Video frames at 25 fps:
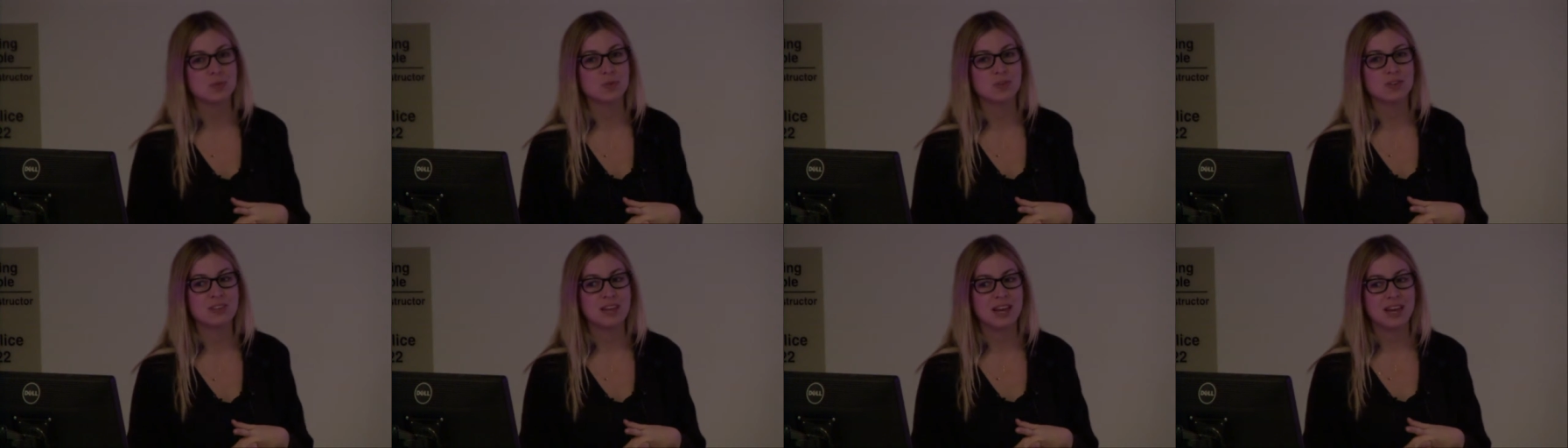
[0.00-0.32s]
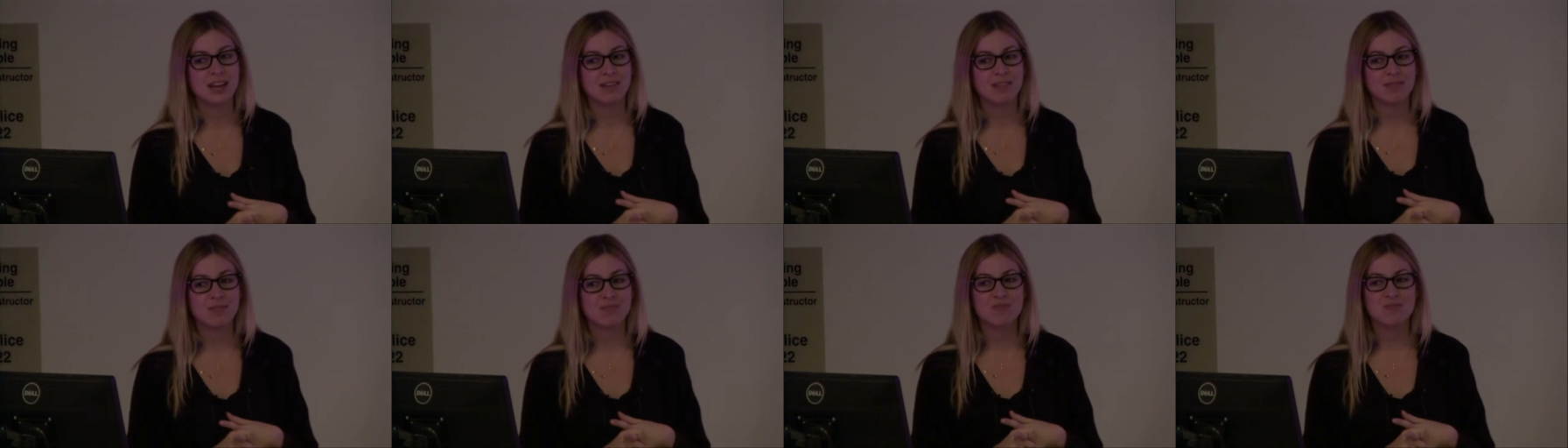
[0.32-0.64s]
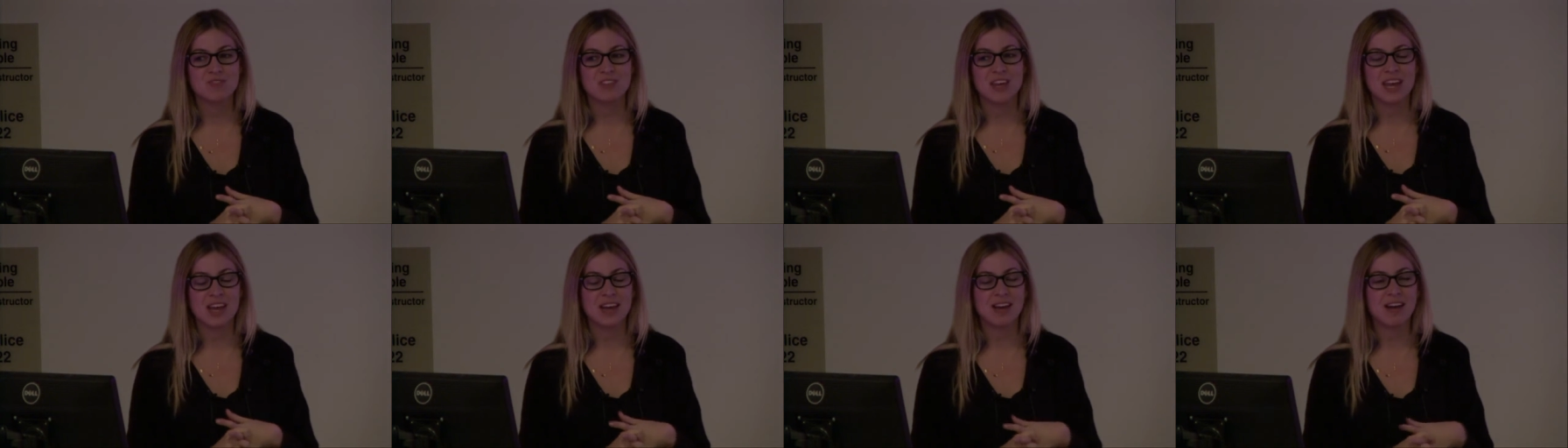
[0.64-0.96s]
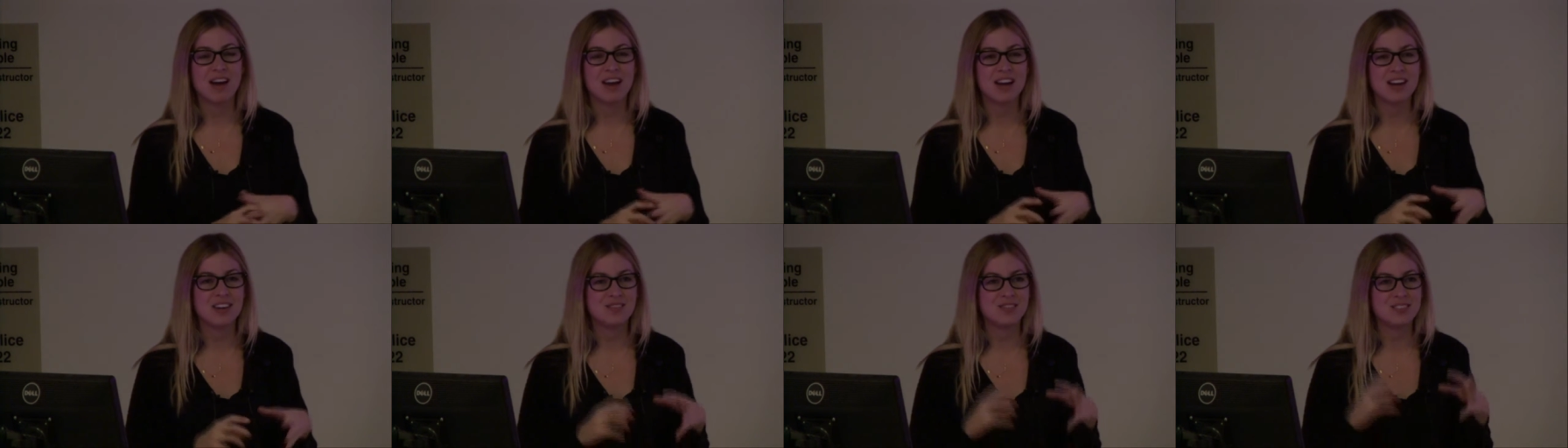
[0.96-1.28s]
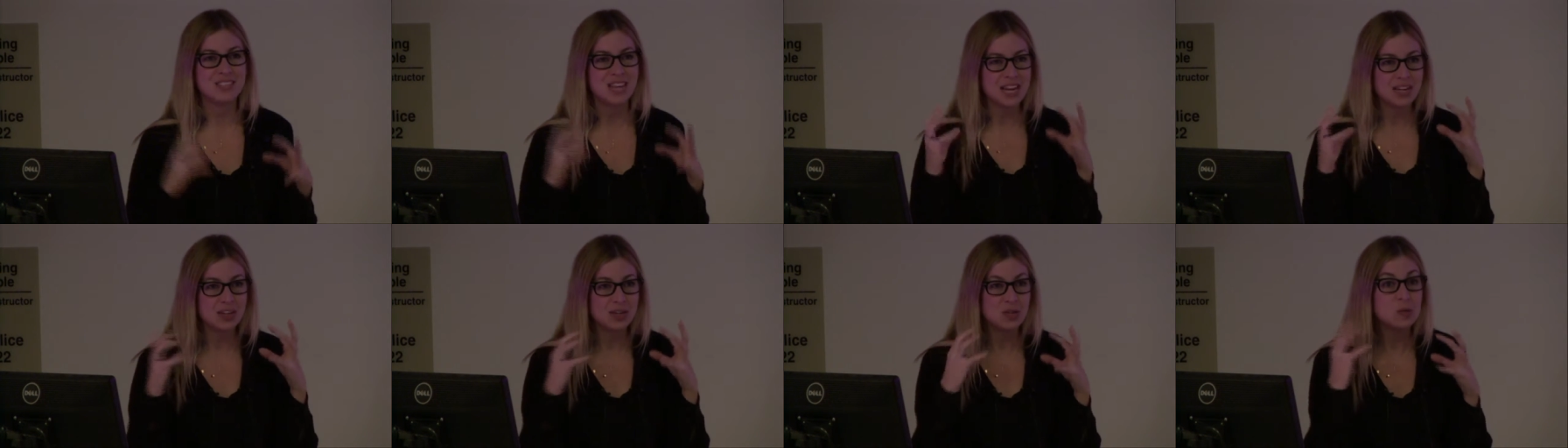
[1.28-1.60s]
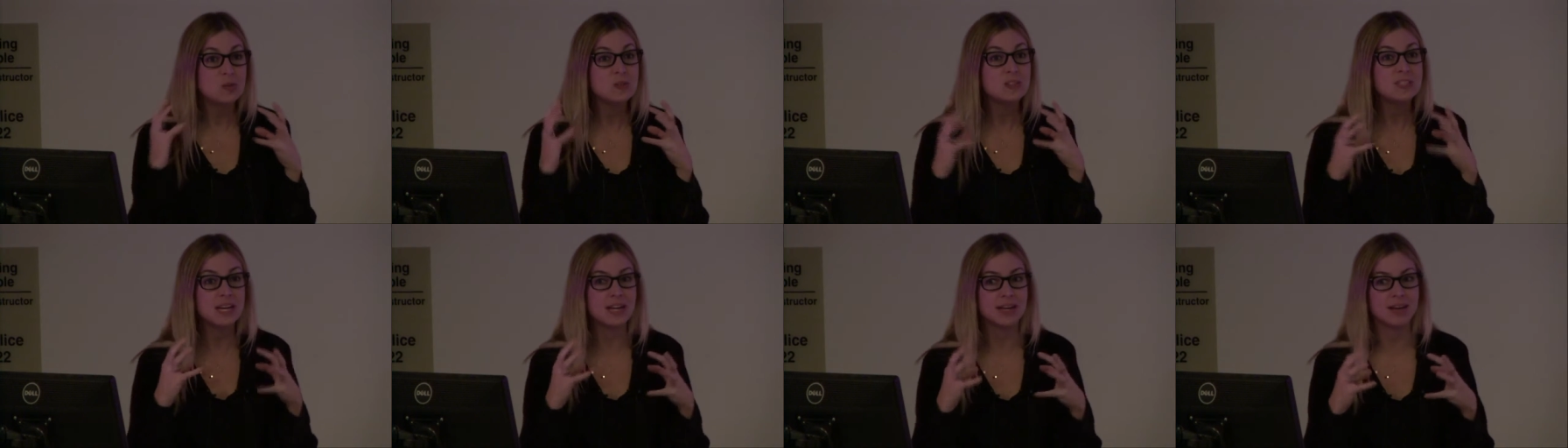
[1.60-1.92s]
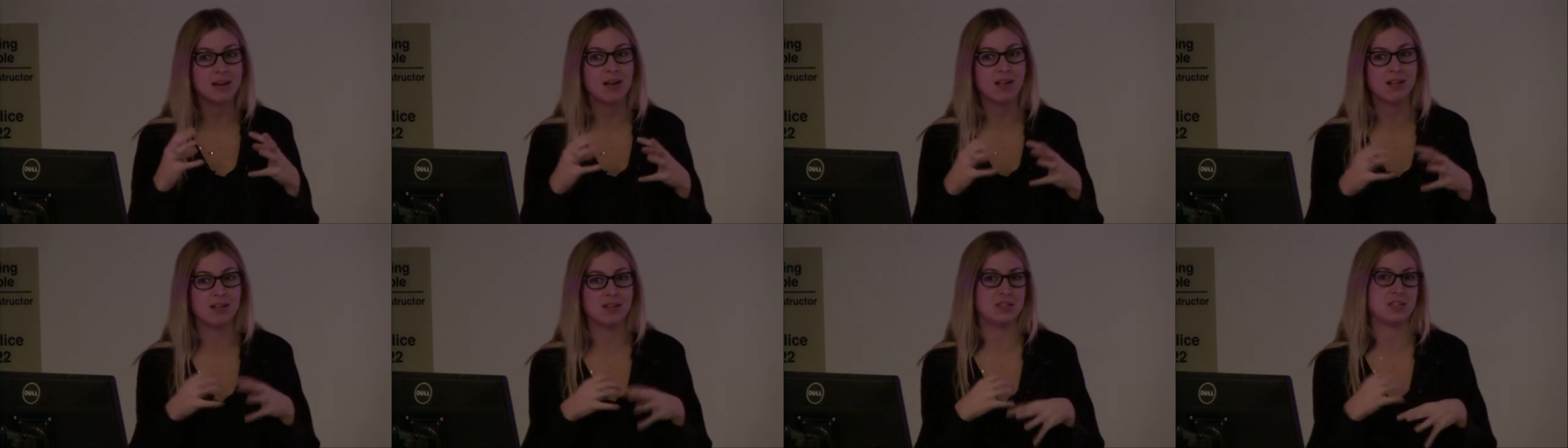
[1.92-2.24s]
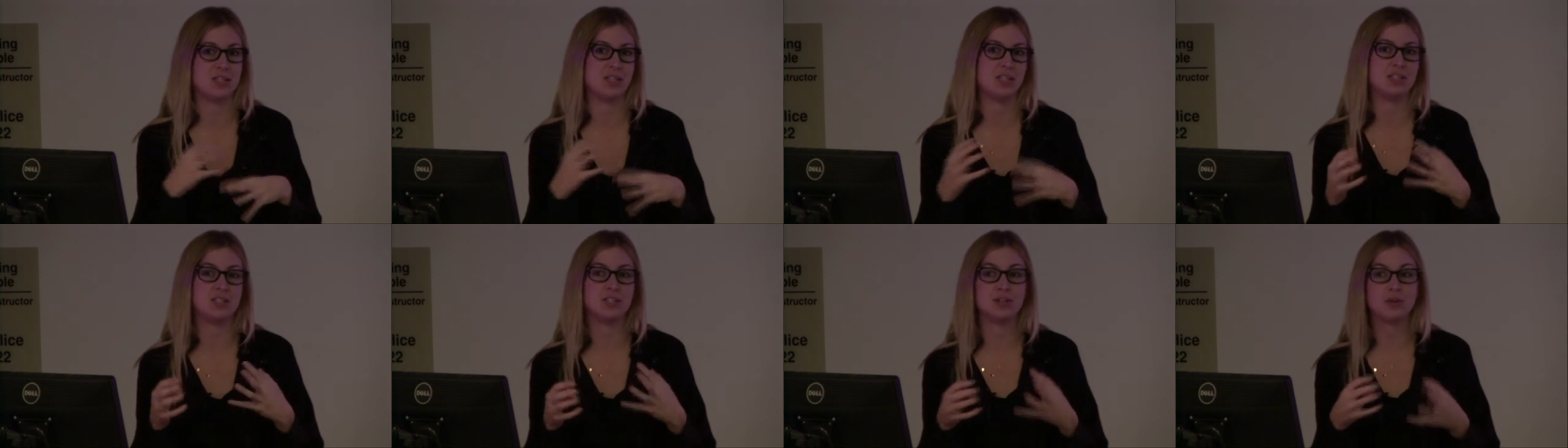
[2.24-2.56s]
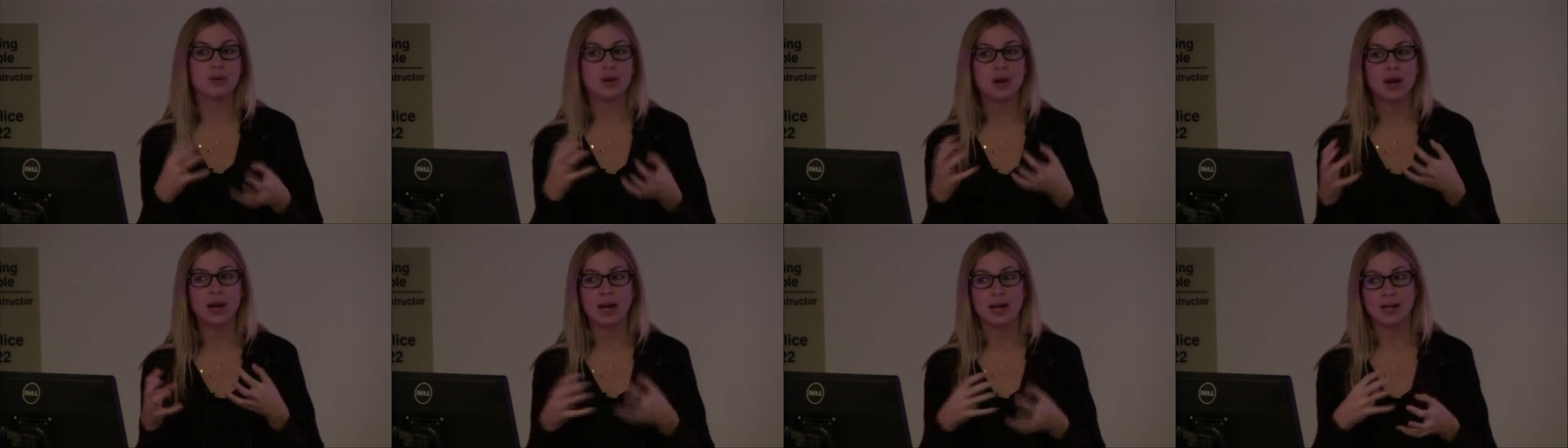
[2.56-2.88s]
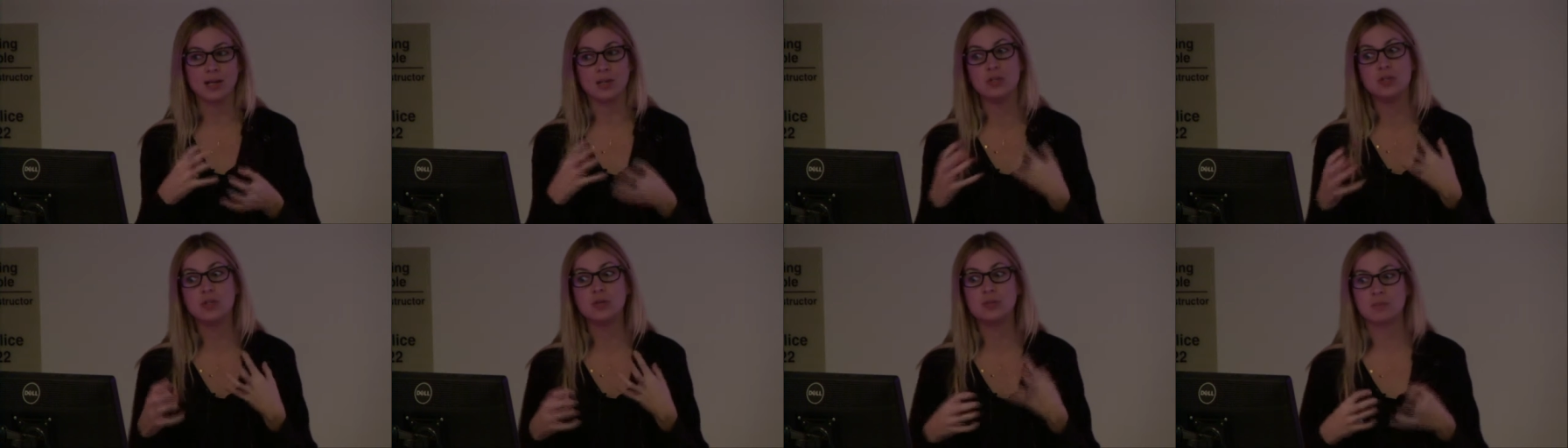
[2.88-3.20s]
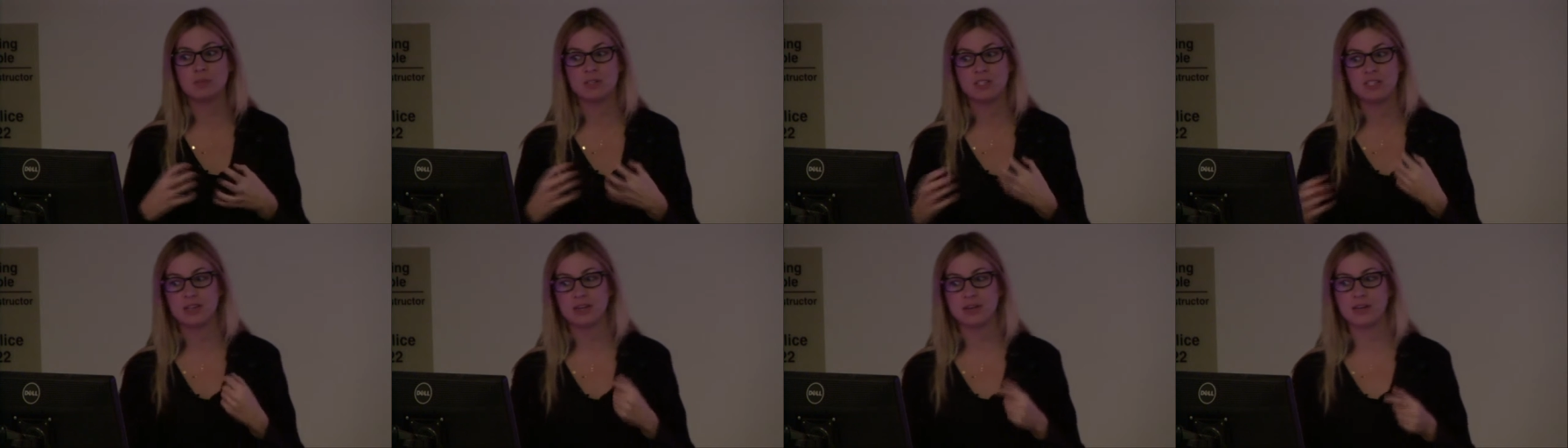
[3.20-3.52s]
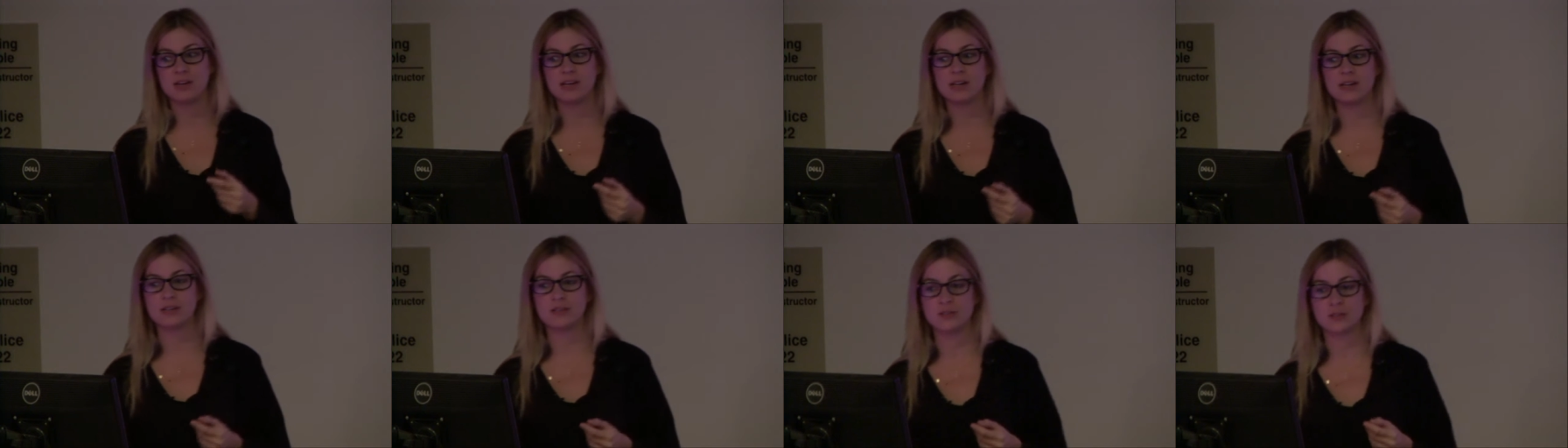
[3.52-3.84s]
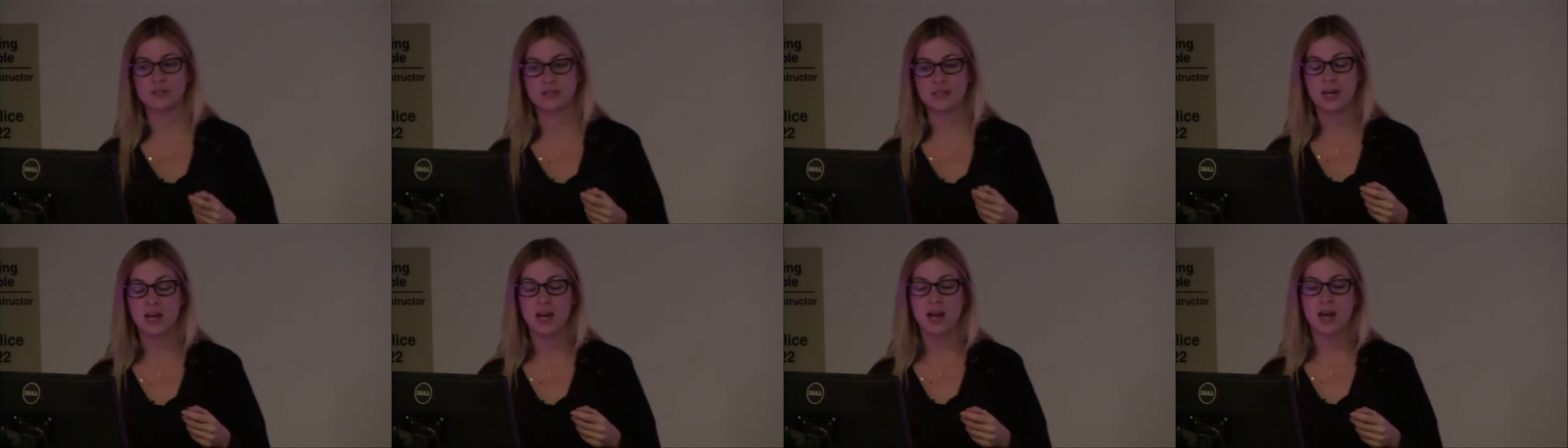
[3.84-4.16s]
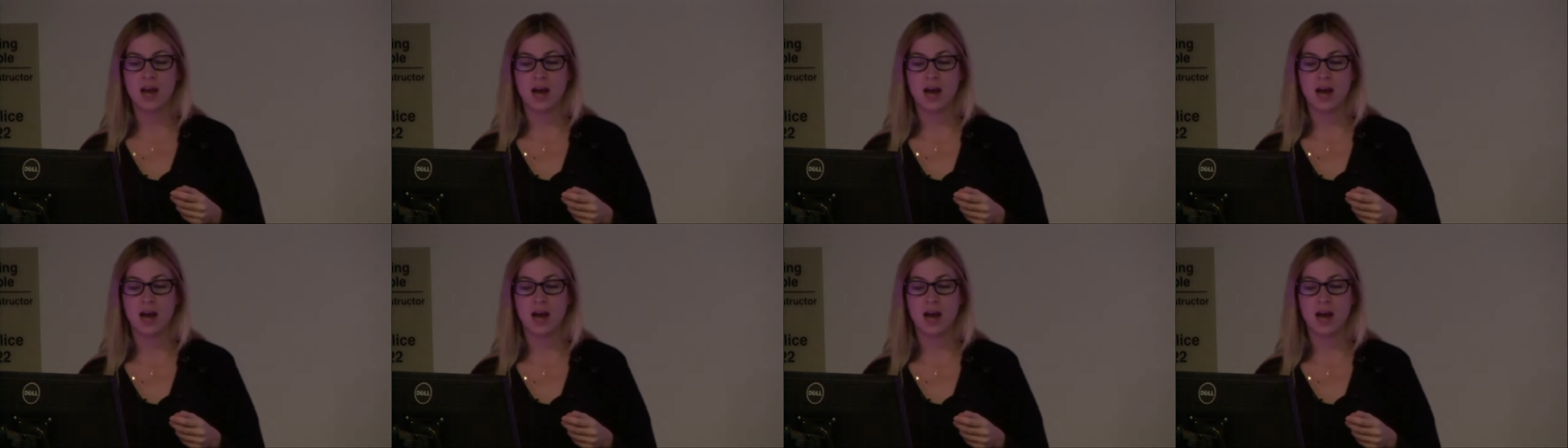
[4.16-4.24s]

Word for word: where they they kind of use technology to create new materials